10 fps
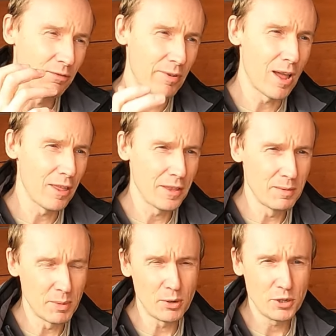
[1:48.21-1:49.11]
rather than
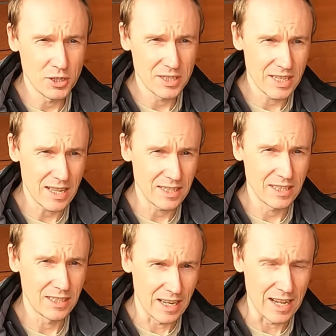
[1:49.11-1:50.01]
a motion
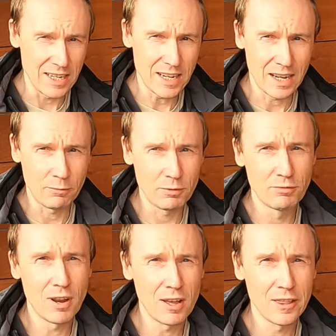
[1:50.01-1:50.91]
sensing light, I would
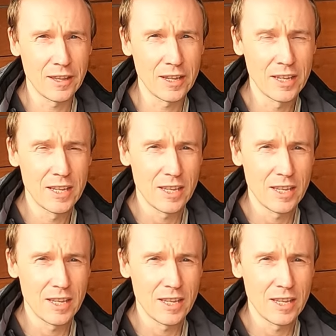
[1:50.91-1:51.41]
rather